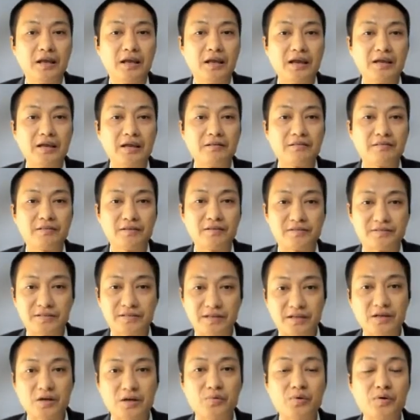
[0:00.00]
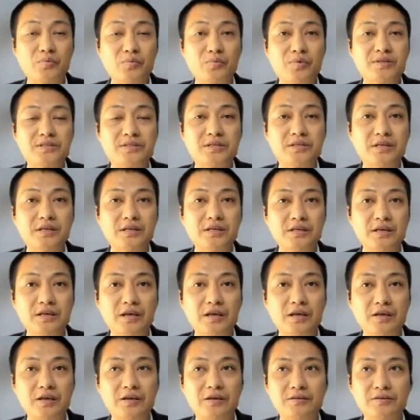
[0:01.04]
And the second one we see
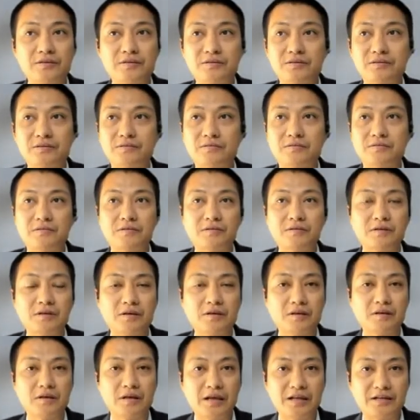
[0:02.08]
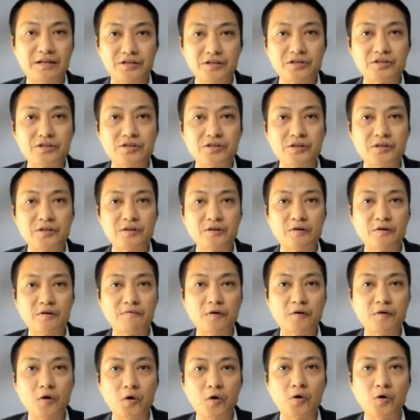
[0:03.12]
is addition of
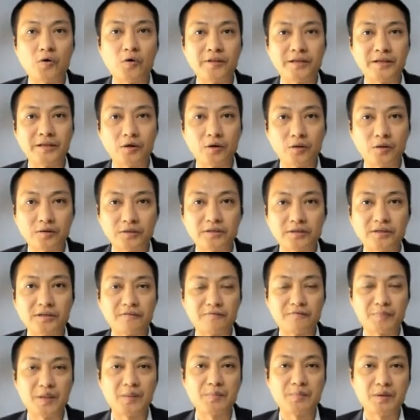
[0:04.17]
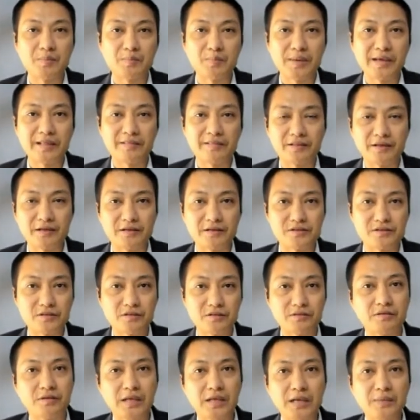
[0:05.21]
all the alternative payment methods,
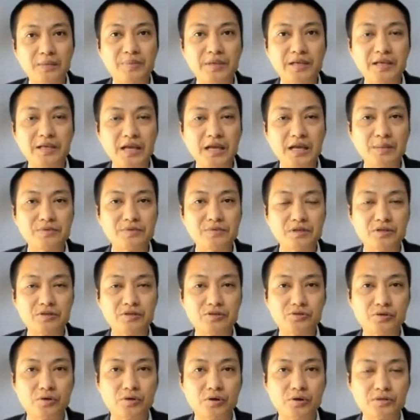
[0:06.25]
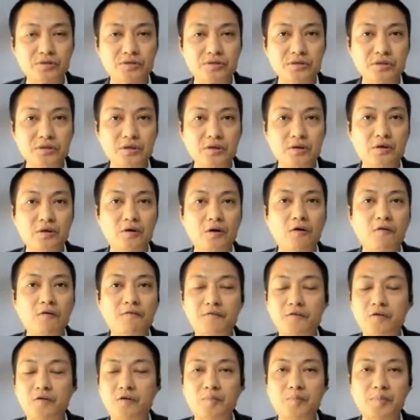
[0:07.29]
APMs in shorts,
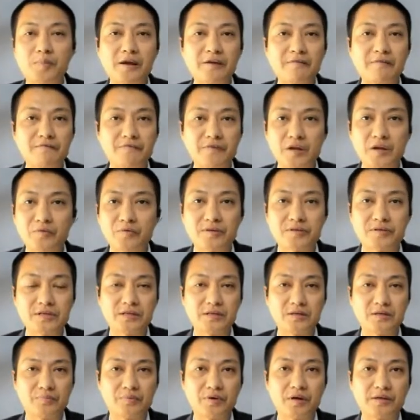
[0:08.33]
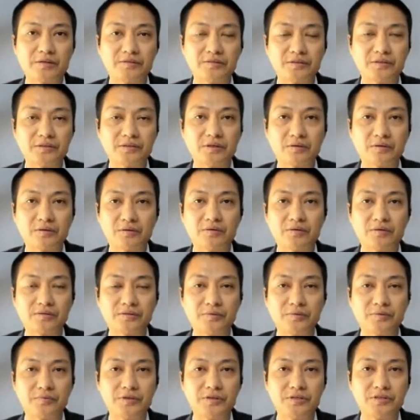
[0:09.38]
offered by various enterprises across
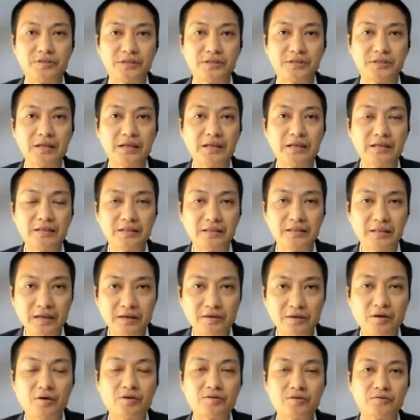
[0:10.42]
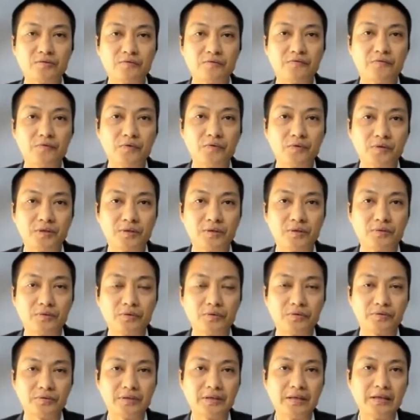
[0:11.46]
the region. That also fueled the
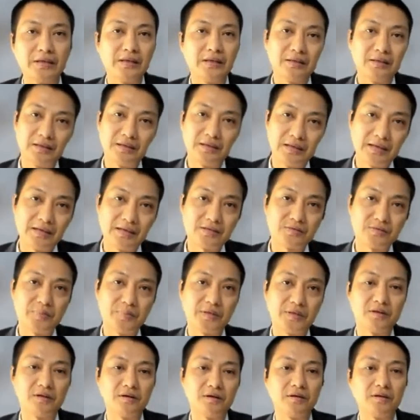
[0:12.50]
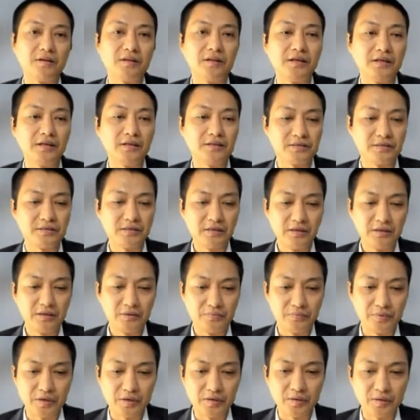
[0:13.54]
growth. Last but not least,
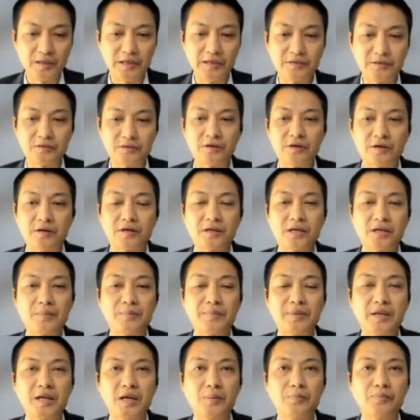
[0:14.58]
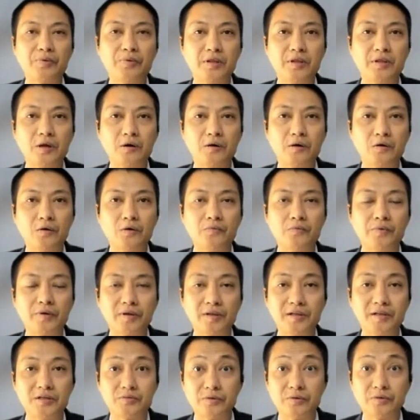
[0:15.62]
regulators are coming up with their own
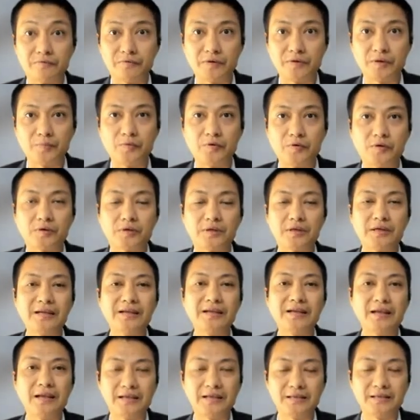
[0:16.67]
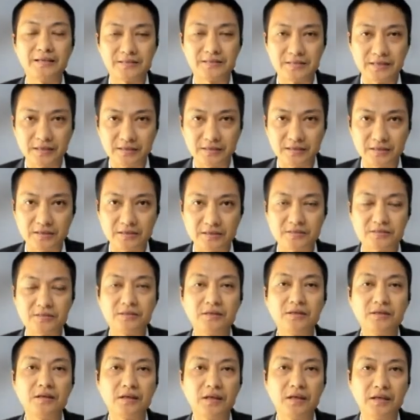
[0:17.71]
regulatory framework and standards,
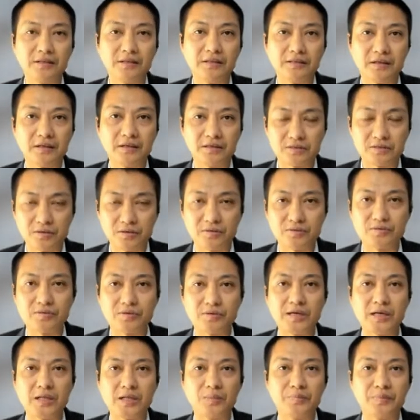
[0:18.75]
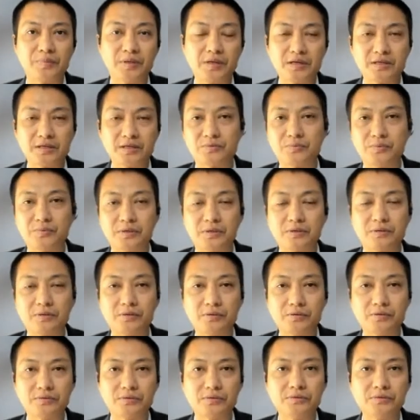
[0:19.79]
and that is also helping us with the
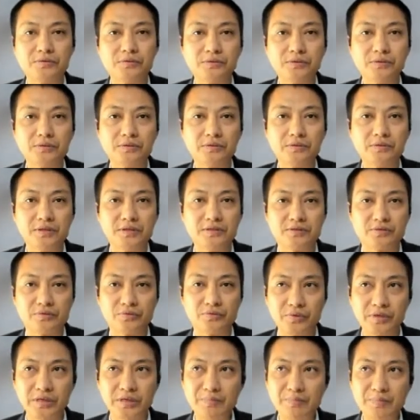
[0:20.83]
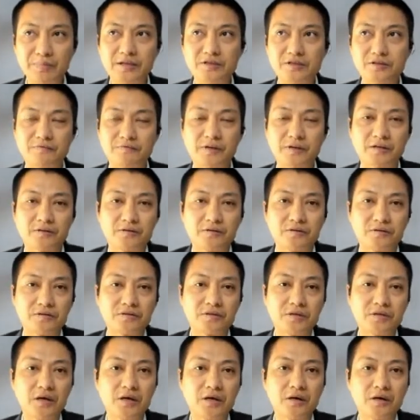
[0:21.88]
growth. These three major
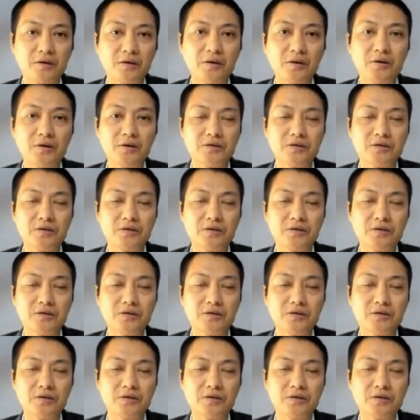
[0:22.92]
factors are